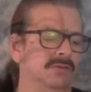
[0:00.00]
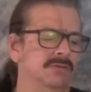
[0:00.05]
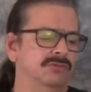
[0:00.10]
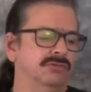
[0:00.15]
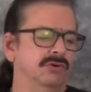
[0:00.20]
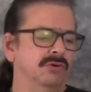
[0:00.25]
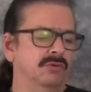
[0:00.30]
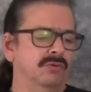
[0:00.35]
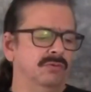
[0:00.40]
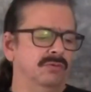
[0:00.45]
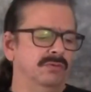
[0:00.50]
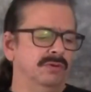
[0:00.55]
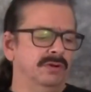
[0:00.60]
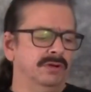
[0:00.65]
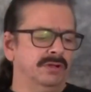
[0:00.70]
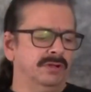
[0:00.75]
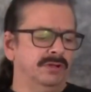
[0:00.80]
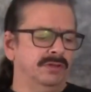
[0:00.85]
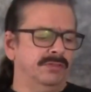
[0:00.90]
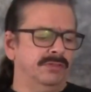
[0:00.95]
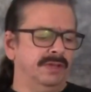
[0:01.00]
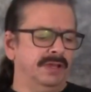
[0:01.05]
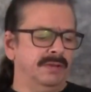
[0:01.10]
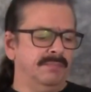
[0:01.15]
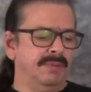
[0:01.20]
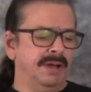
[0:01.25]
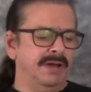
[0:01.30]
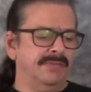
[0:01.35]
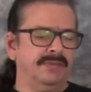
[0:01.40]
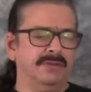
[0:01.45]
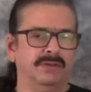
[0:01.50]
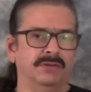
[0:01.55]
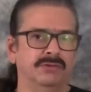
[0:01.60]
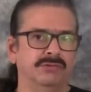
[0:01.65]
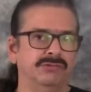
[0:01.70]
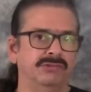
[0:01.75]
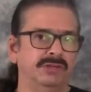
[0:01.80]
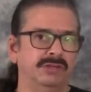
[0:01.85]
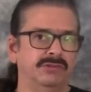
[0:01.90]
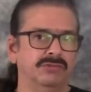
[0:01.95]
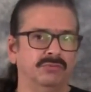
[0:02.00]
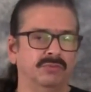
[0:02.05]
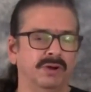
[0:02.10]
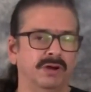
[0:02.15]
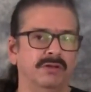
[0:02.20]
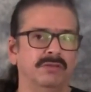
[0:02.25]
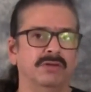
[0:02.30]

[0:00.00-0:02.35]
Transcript: So a good thing about the low G as well,